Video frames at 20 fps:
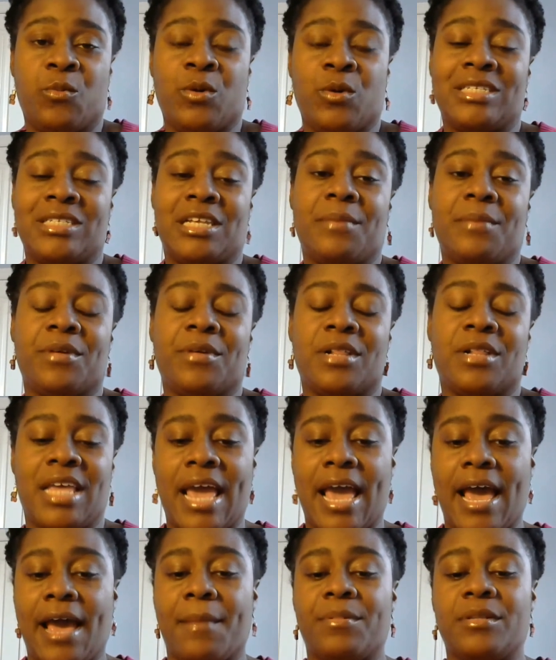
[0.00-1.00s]
what typically
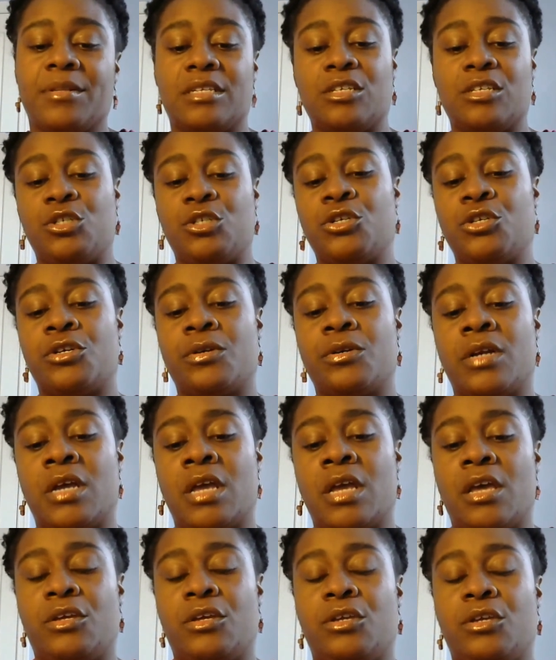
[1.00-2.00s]
happens is
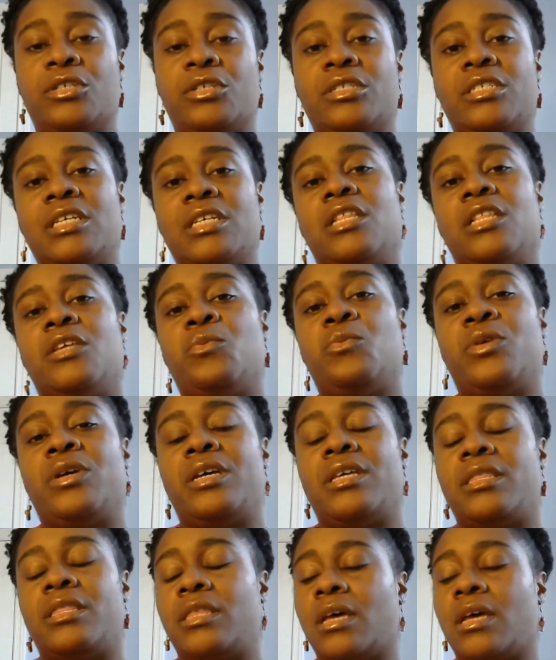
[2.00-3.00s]
you're dealing
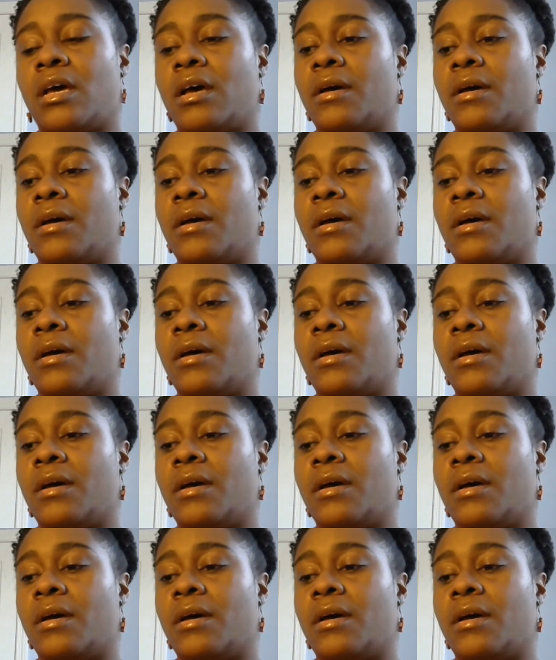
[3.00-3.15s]
with